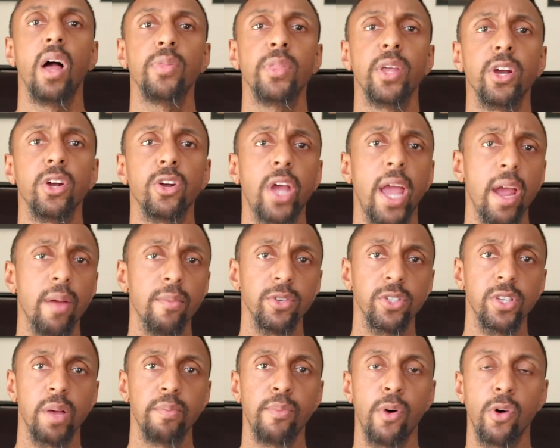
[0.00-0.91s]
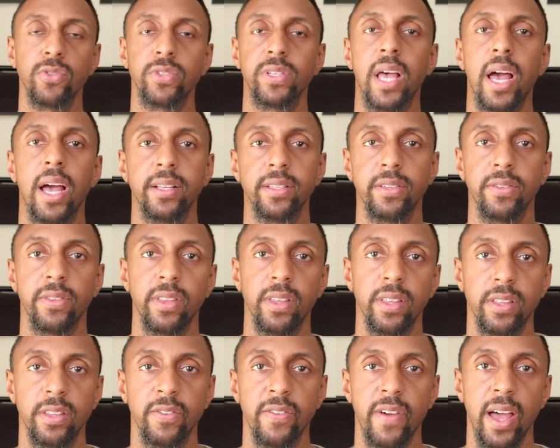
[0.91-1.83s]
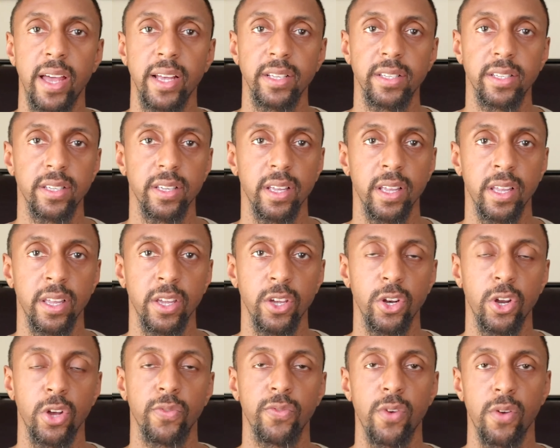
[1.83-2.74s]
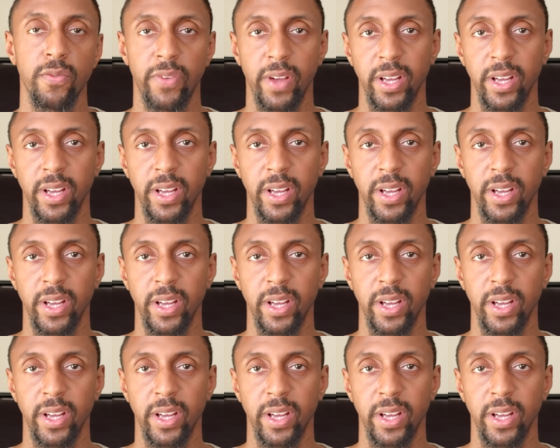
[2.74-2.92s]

There are cameras on both sides of the device, and you know, front